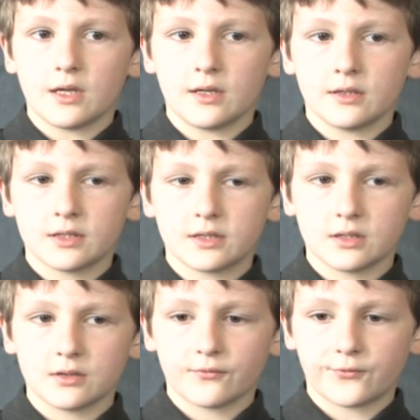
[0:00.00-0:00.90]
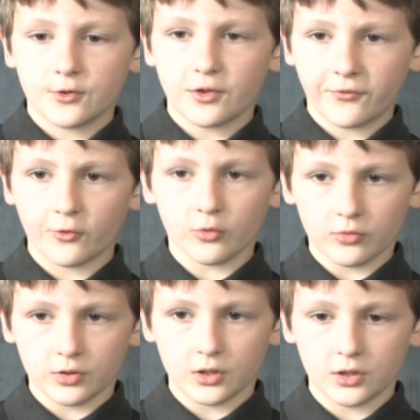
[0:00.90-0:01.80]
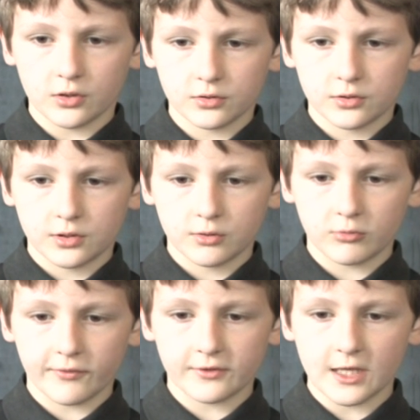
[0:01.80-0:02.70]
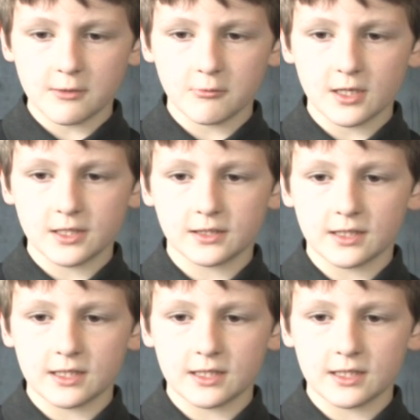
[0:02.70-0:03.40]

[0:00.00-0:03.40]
in through the fortlet with gateways at